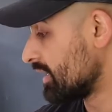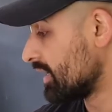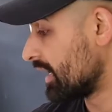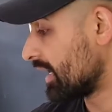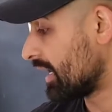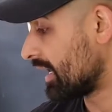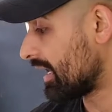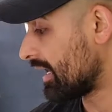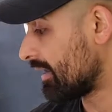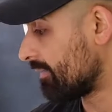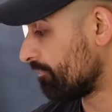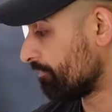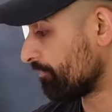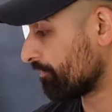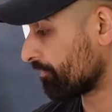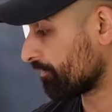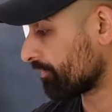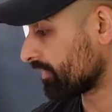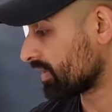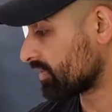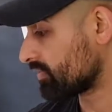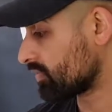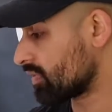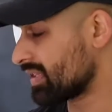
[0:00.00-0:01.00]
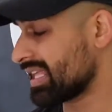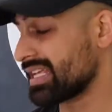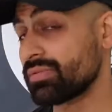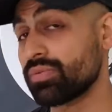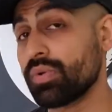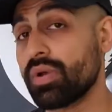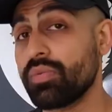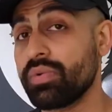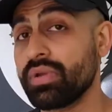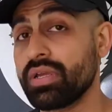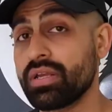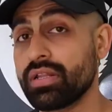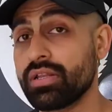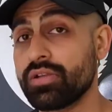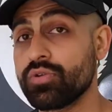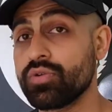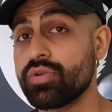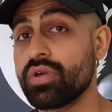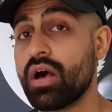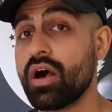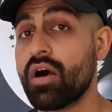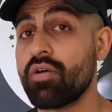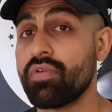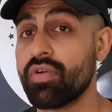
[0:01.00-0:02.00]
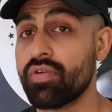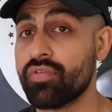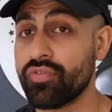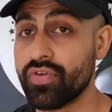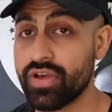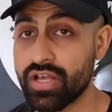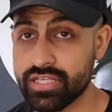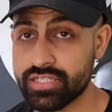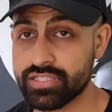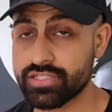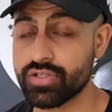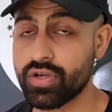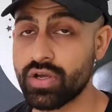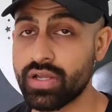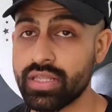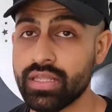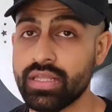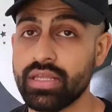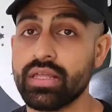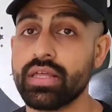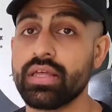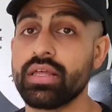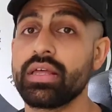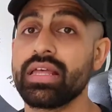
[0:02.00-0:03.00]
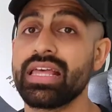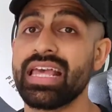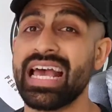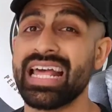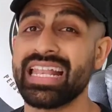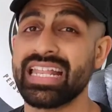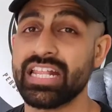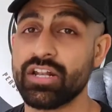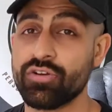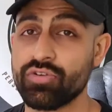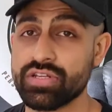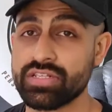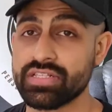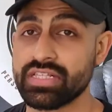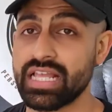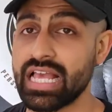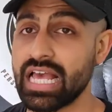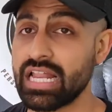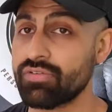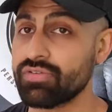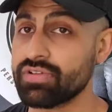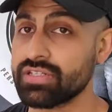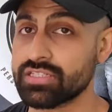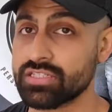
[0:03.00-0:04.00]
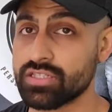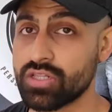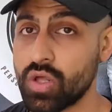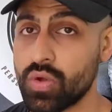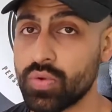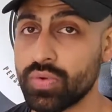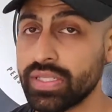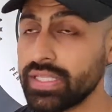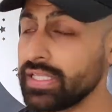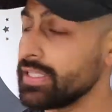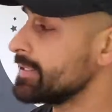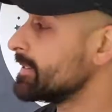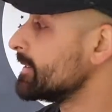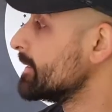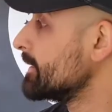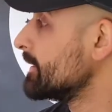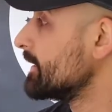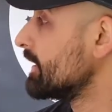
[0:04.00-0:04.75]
So that's where we're going to do our reverse diet and increase the calories slowly.